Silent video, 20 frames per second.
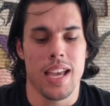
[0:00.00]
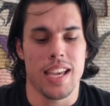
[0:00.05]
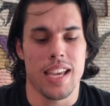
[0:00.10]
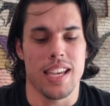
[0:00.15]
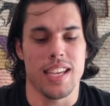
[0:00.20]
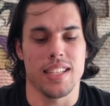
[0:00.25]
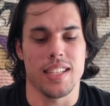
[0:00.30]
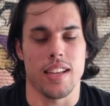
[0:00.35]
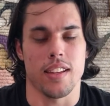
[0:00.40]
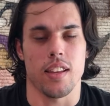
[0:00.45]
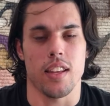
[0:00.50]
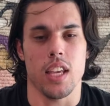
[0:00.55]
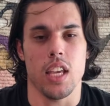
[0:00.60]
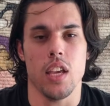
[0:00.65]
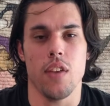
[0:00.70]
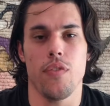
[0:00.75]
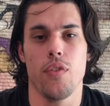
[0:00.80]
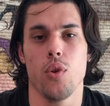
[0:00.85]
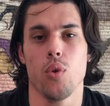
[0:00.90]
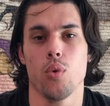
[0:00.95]
is that
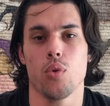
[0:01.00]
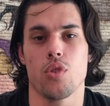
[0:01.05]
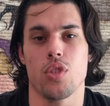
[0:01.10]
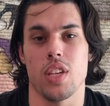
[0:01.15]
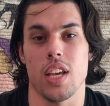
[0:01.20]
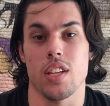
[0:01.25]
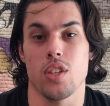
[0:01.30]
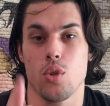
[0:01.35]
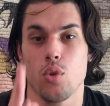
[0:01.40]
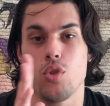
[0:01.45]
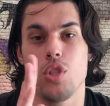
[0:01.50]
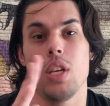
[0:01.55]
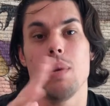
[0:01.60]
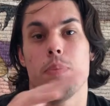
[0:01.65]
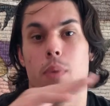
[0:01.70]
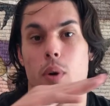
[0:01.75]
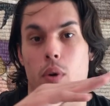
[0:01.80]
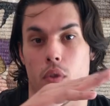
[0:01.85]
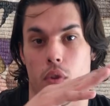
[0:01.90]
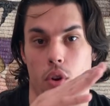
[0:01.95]
if you tend to tip
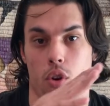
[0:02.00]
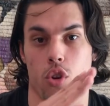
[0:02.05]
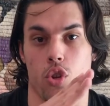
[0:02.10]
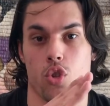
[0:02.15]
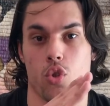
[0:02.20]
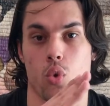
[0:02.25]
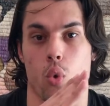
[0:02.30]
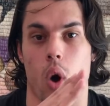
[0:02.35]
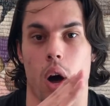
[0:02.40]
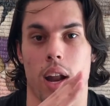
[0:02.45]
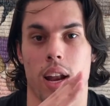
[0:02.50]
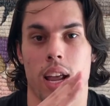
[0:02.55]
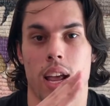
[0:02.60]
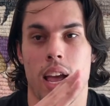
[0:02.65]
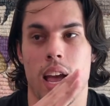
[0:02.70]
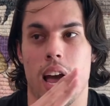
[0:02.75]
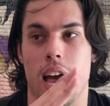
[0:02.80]
over on your squat